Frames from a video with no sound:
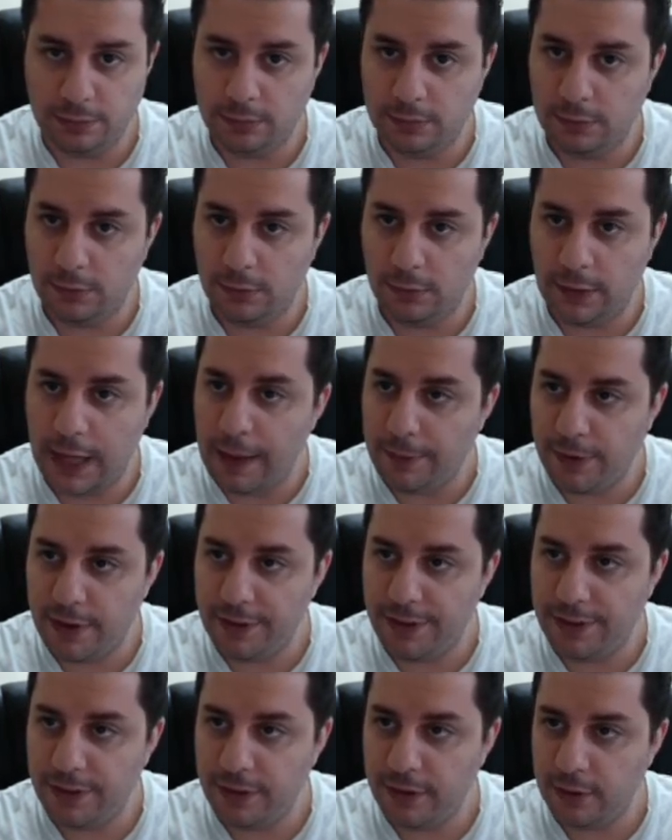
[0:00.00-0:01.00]

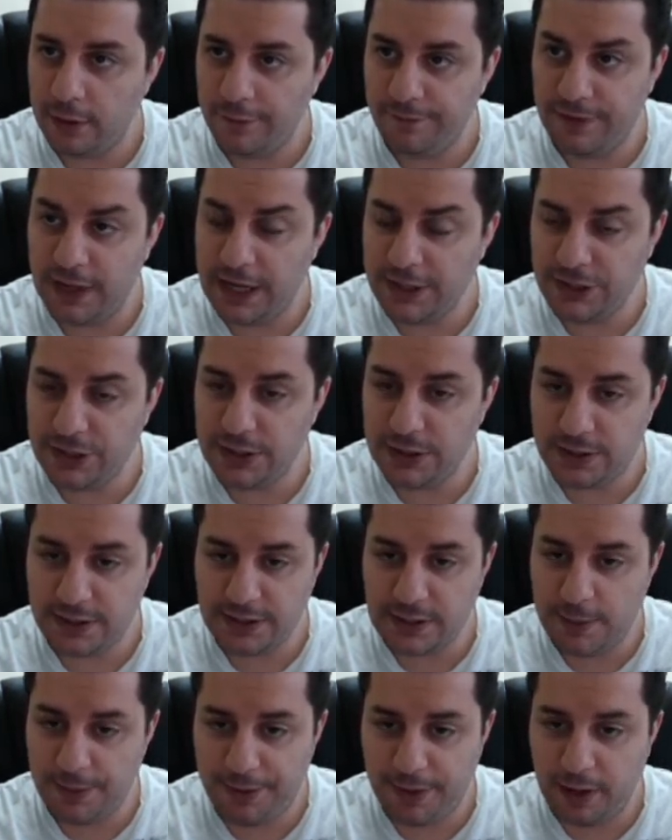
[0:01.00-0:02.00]
Labyrinth of Legends or
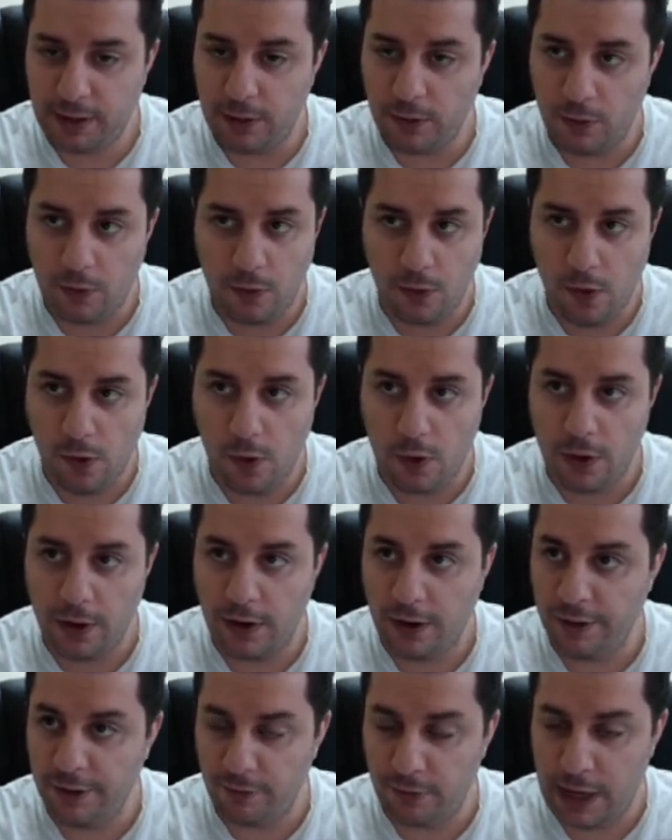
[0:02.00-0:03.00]
something, or
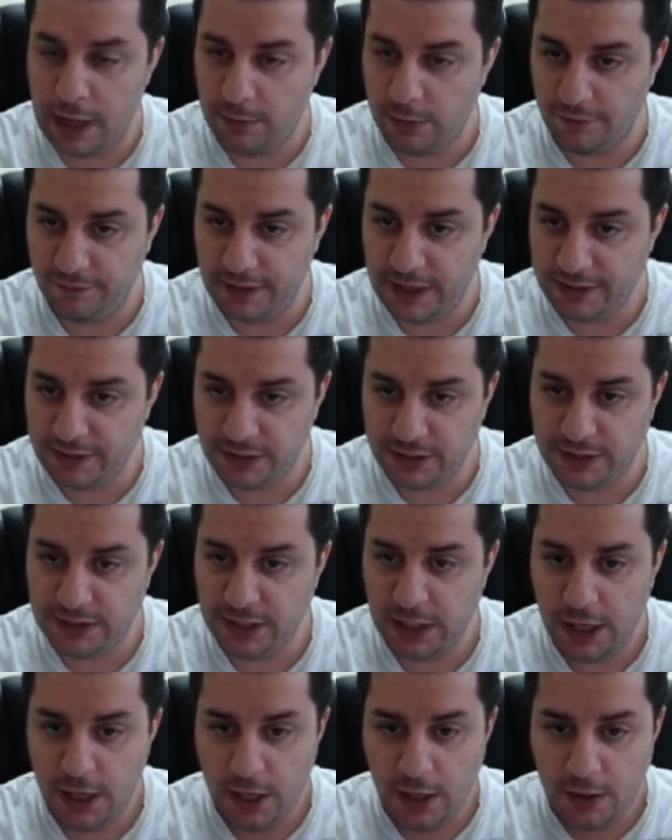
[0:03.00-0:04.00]
the Realm of Legends,
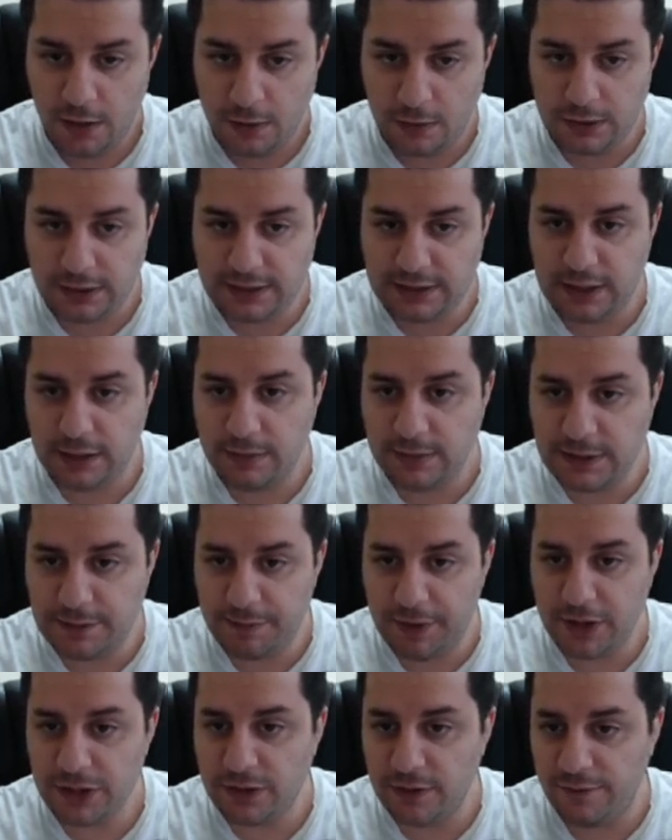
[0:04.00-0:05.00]
or some
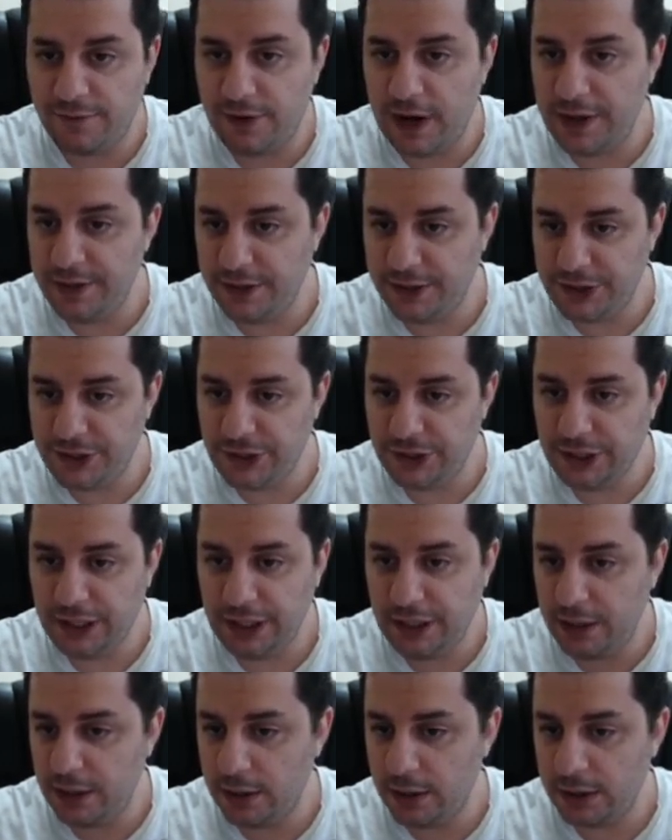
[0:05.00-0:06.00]
special fight that you
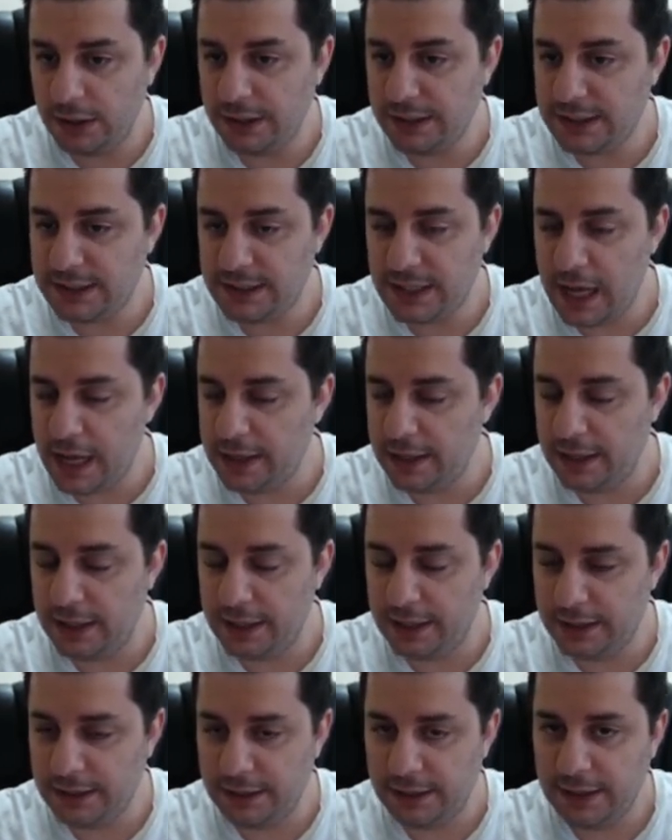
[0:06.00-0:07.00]
need, it's not
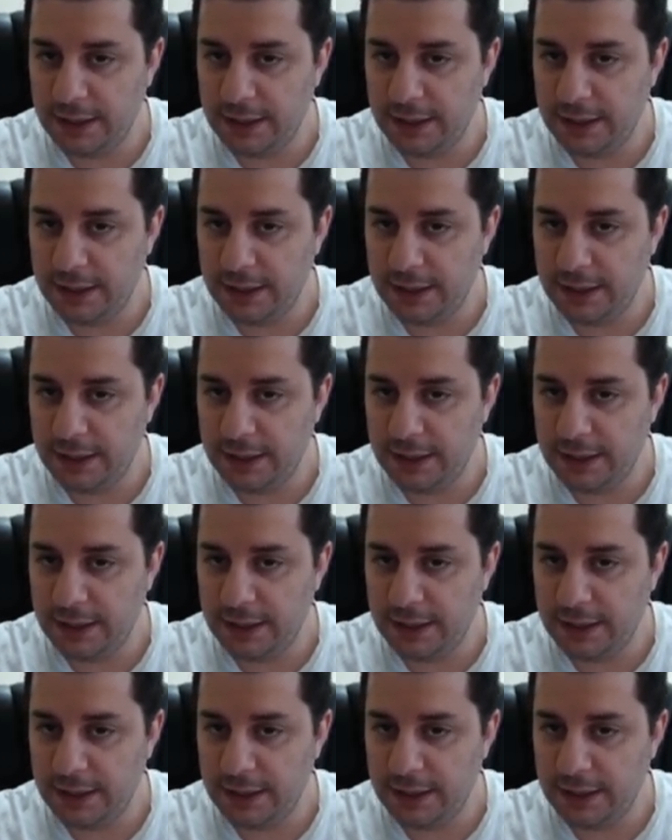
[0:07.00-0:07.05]
a